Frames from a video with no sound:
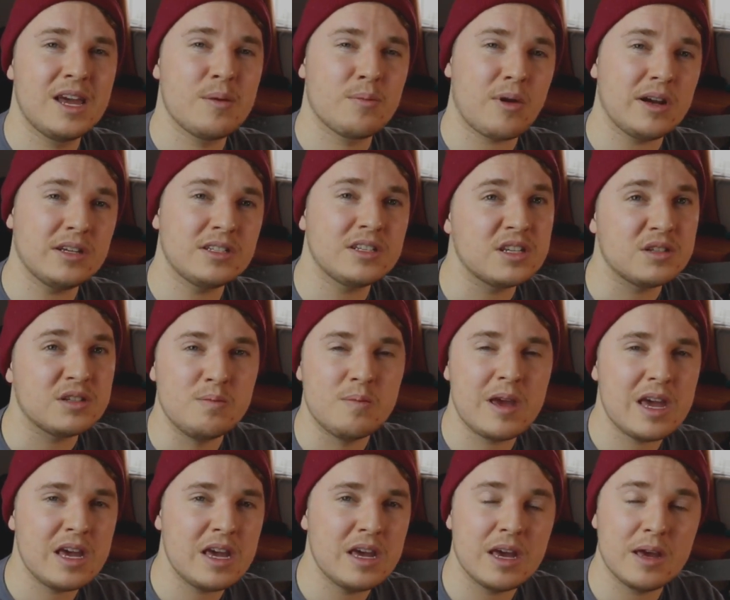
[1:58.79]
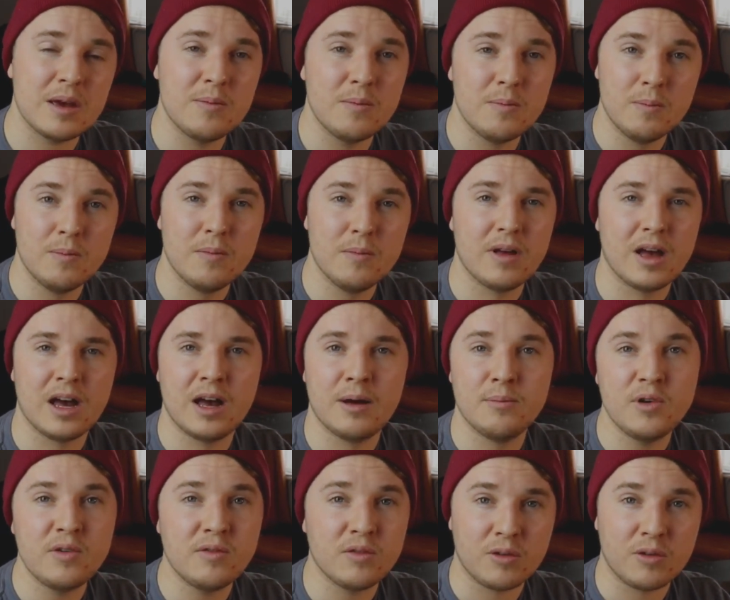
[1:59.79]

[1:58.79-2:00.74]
Prices may move